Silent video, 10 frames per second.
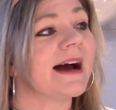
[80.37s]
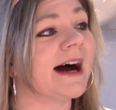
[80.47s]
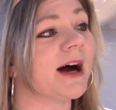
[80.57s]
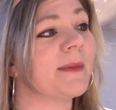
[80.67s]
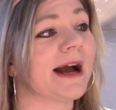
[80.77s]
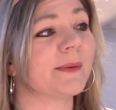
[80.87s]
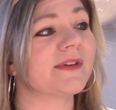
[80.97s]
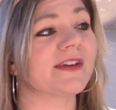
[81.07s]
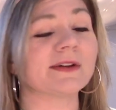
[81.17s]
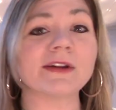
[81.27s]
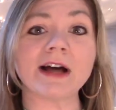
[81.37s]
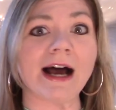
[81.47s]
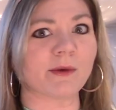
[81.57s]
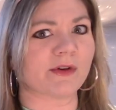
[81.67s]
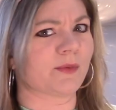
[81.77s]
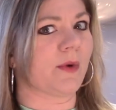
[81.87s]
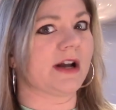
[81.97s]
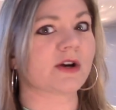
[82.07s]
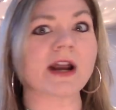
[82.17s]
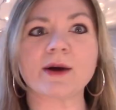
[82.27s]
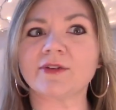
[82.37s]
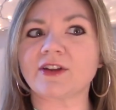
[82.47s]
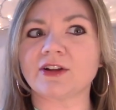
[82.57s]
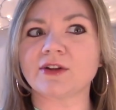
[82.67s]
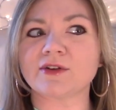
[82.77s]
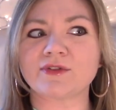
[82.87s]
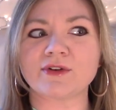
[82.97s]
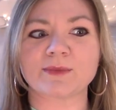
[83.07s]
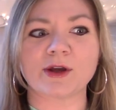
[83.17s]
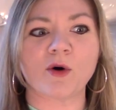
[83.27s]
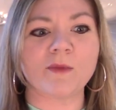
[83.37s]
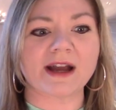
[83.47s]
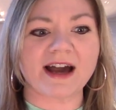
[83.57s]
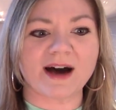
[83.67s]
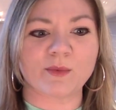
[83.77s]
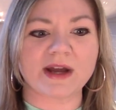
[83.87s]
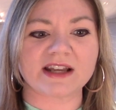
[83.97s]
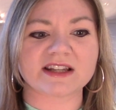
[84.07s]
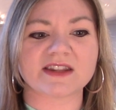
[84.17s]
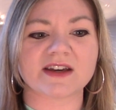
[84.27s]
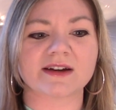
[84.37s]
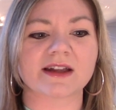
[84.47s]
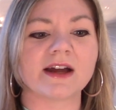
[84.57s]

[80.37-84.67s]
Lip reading: I was a little confused. I'm like, oh my God, wait, did the